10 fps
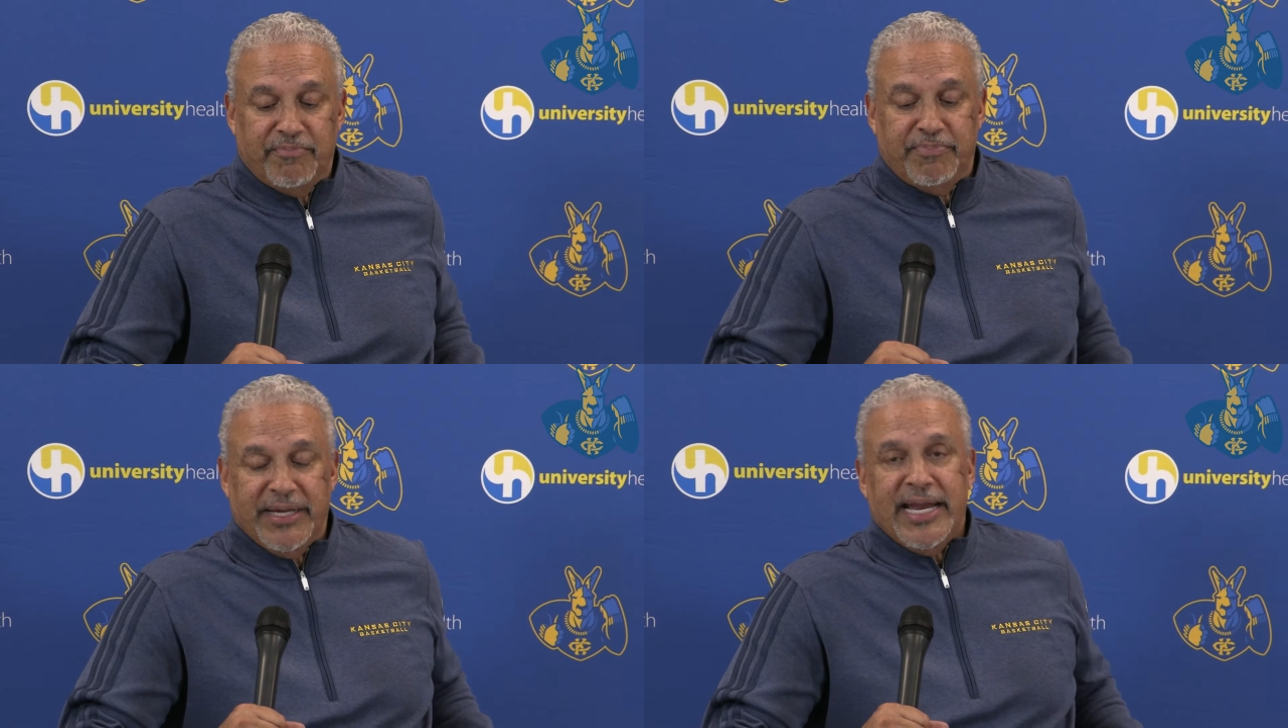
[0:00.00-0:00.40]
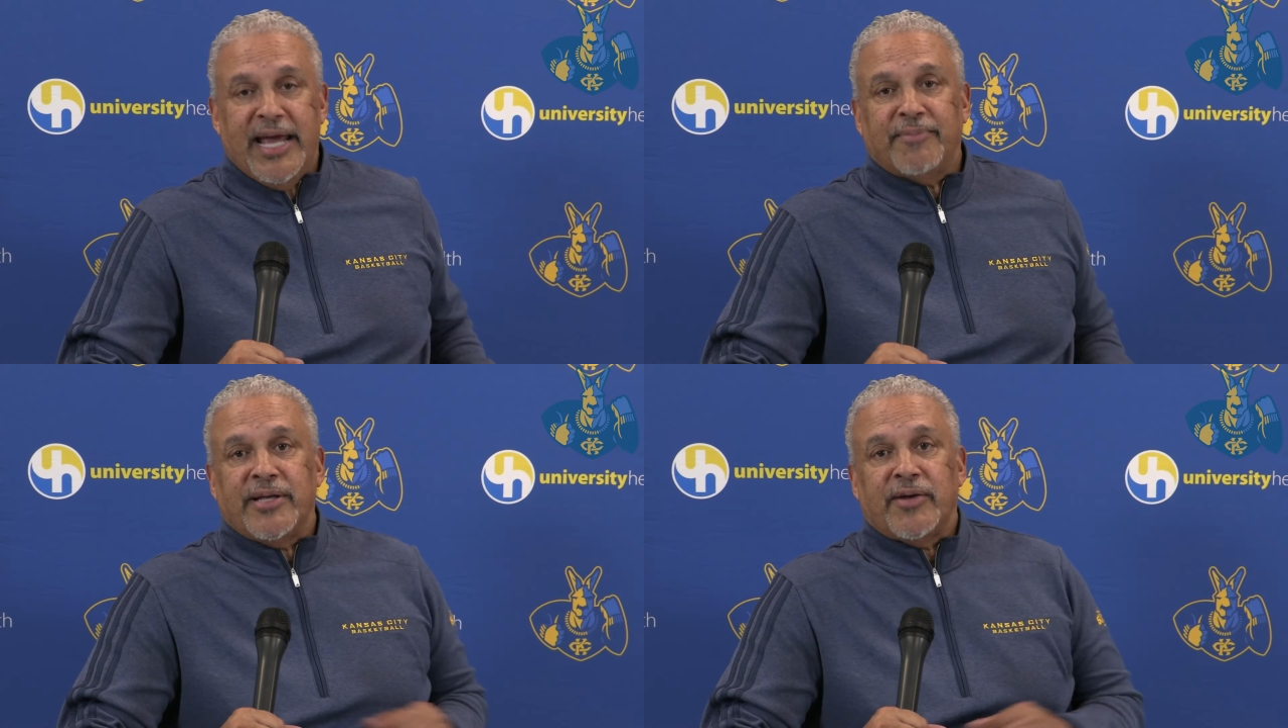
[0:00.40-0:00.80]
big
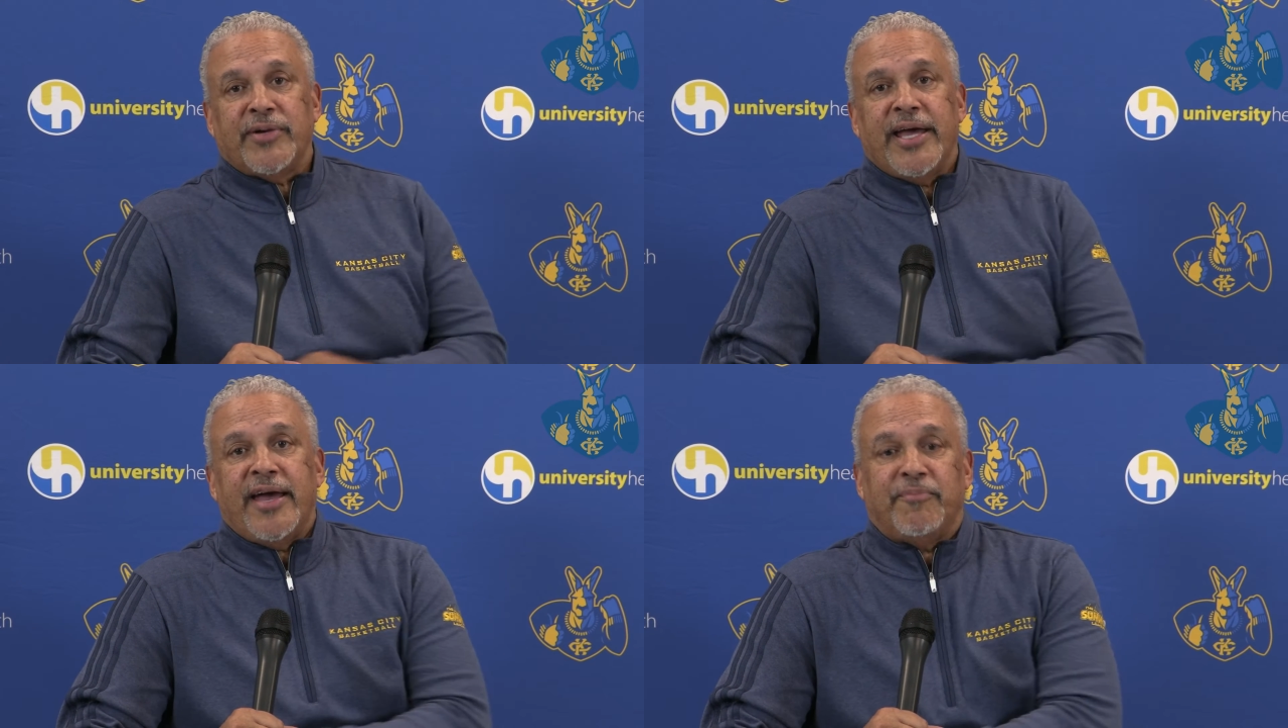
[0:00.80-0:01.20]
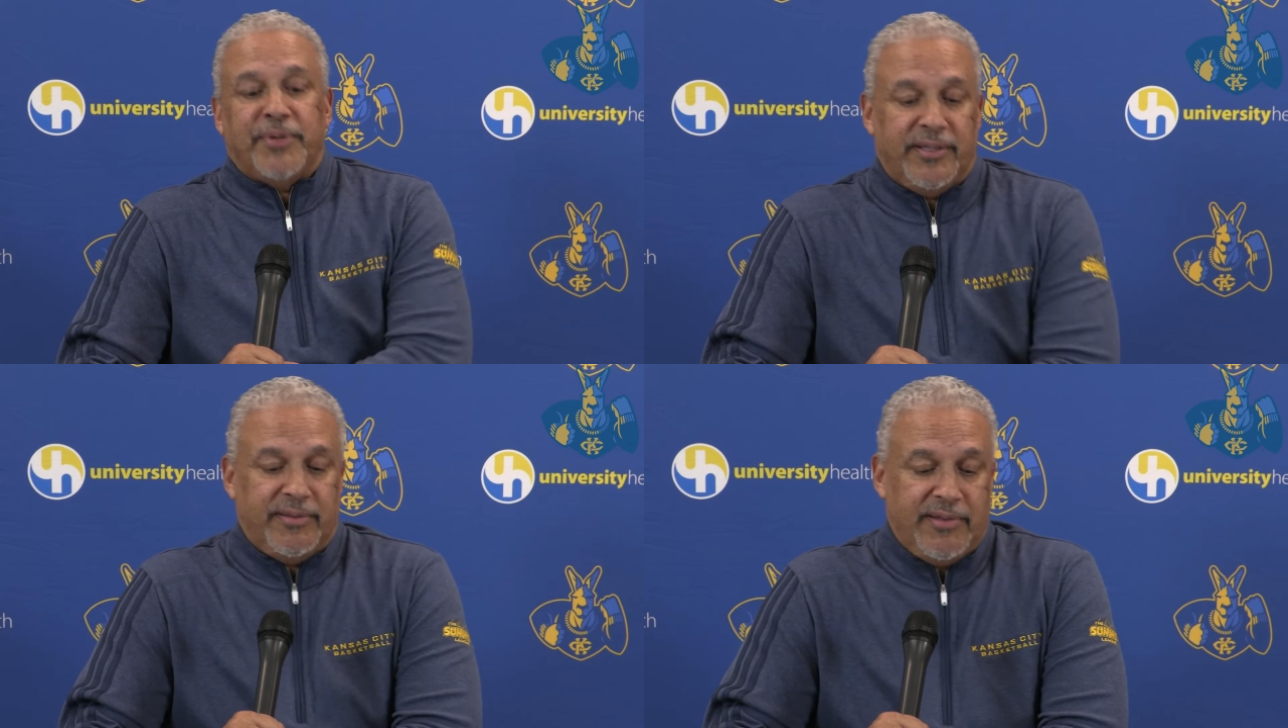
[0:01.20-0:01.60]
names like we have,
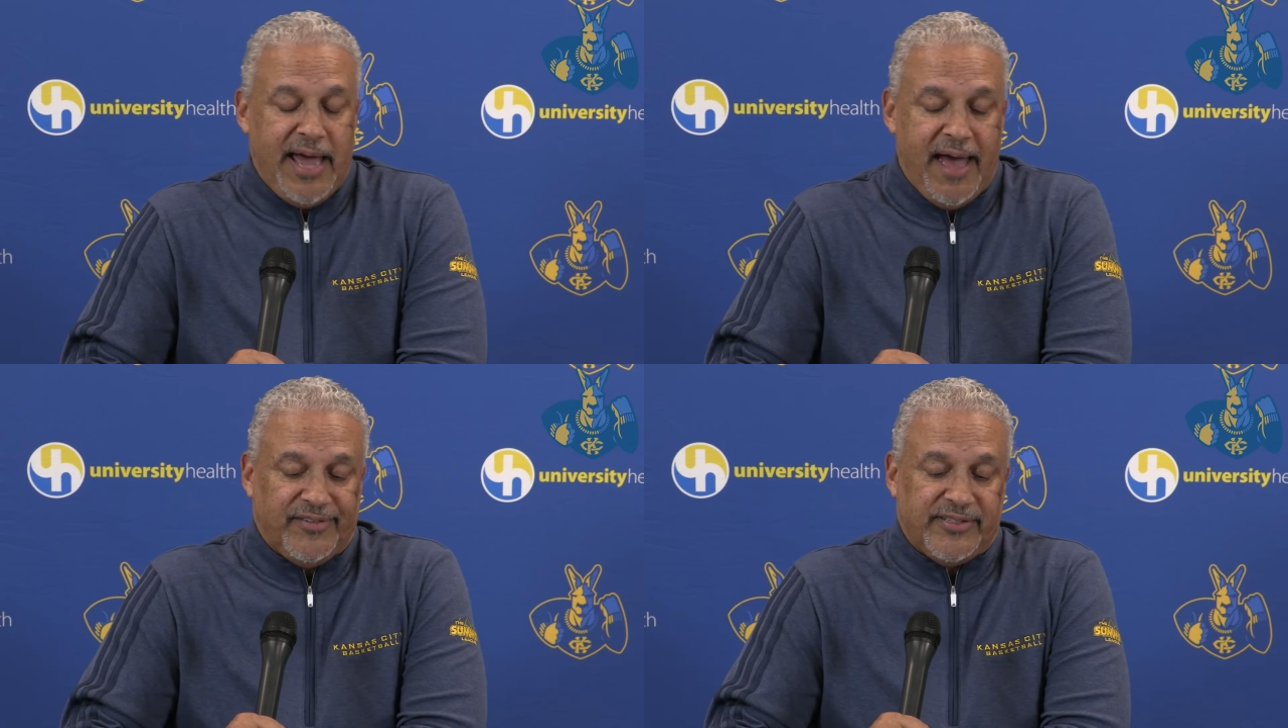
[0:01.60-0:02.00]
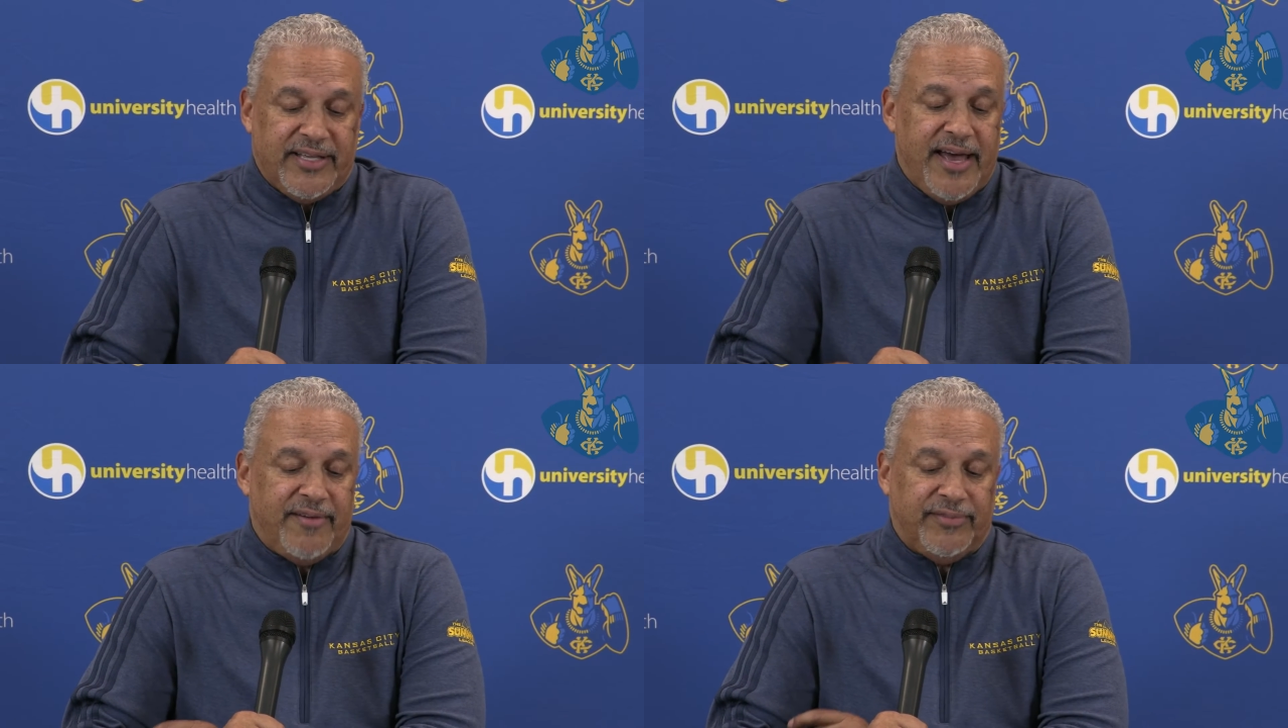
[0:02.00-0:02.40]
but they
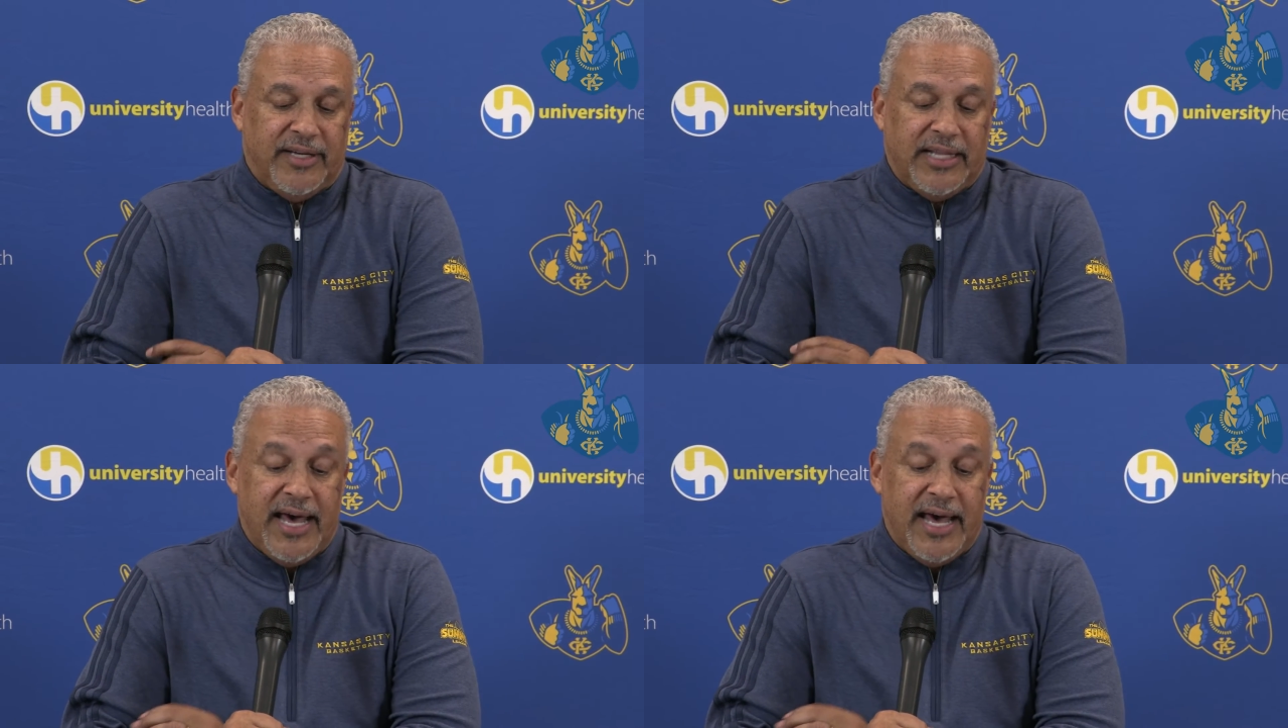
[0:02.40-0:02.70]
obviously have a